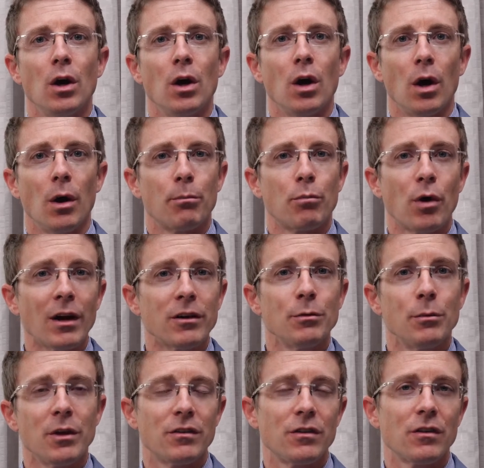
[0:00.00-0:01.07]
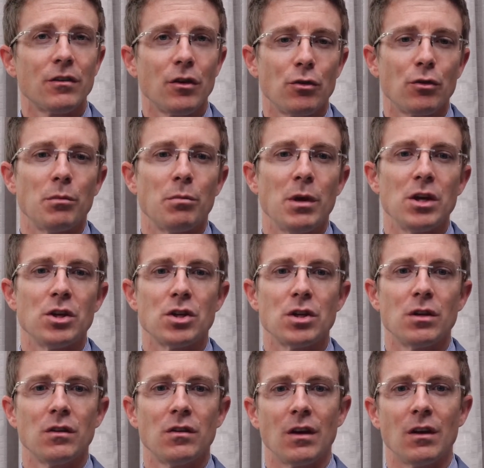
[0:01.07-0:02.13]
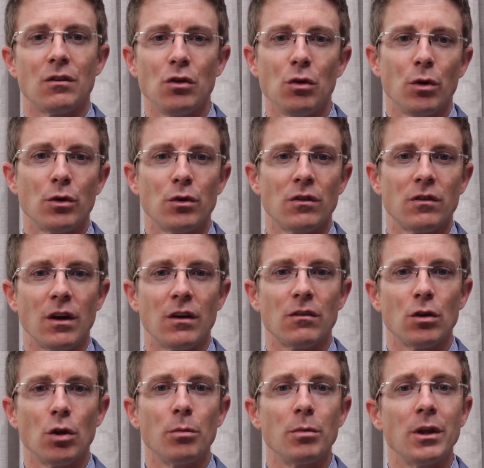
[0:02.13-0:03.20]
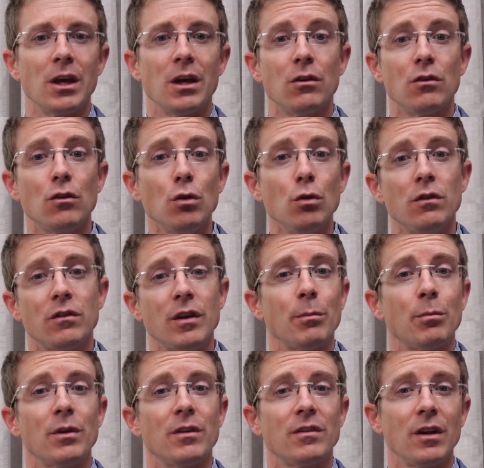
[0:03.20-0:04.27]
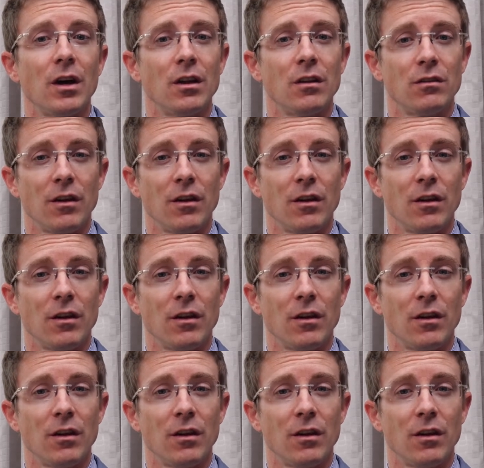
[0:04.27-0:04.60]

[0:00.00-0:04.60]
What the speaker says: approximately 600 patients at 200 sites globally in two separate studies.